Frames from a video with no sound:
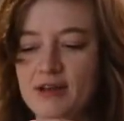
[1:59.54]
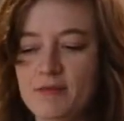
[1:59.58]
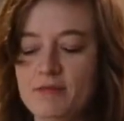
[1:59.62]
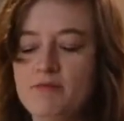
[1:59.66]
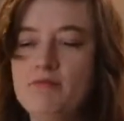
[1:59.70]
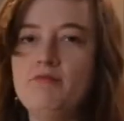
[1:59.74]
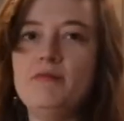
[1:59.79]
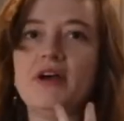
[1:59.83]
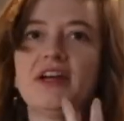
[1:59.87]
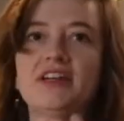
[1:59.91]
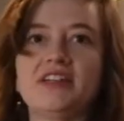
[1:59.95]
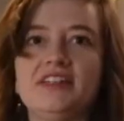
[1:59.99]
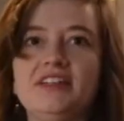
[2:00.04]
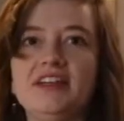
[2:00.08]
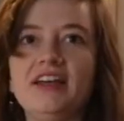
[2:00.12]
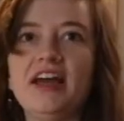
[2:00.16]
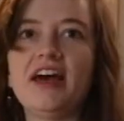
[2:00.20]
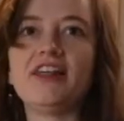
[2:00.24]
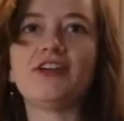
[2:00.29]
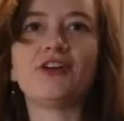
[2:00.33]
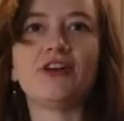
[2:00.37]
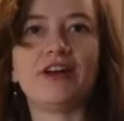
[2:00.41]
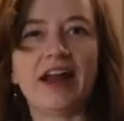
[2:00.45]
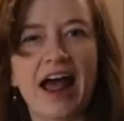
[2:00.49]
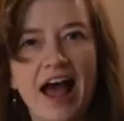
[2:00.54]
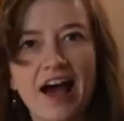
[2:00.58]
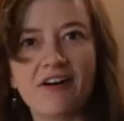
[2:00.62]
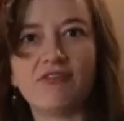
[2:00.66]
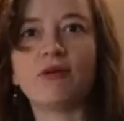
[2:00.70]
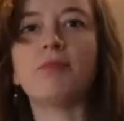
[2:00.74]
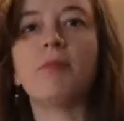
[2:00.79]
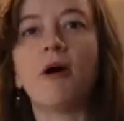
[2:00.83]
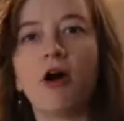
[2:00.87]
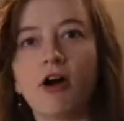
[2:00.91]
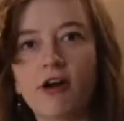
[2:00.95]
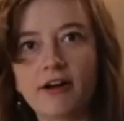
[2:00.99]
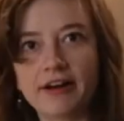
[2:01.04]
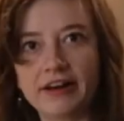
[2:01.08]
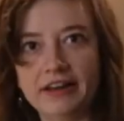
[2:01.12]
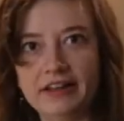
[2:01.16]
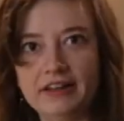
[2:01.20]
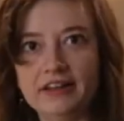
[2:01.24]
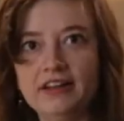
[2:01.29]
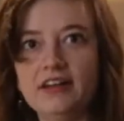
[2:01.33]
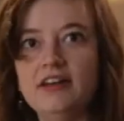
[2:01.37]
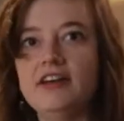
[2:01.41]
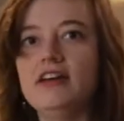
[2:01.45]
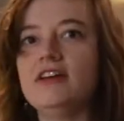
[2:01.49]
mix together and have a party.
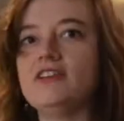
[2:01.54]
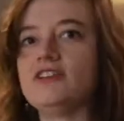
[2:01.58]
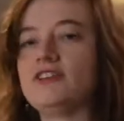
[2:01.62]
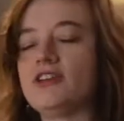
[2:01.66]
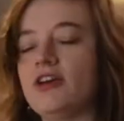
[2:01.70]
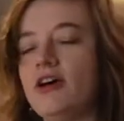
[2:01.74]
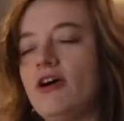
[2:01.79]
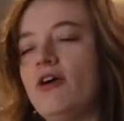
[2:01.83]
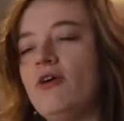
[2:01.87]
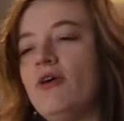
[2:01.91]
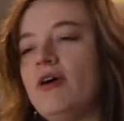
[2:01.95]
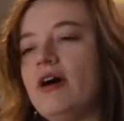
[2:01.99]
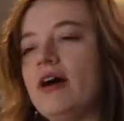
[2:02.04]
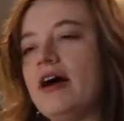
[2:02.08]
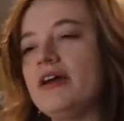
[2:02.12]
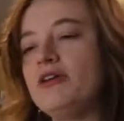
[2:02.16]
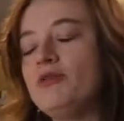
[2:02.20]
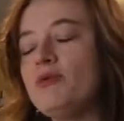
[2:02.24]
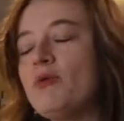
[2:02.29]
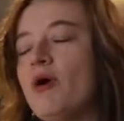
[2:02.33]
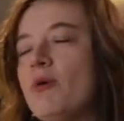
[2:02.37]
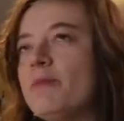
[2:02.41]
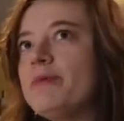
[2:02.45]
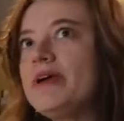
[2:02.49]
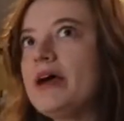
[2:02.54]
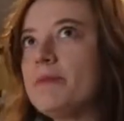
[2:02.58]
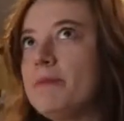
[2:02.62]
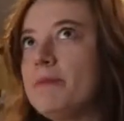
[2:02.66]
So you won't be